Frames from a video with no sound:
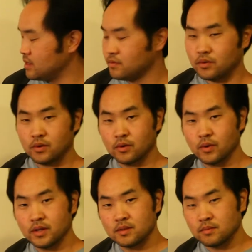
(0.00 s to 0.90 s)
for
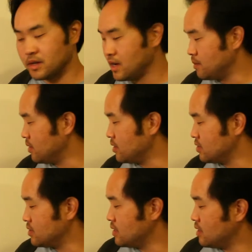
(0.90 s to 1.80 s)
quite some time, or I
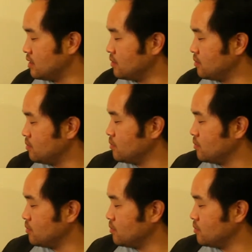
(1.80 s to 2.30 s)
should say that the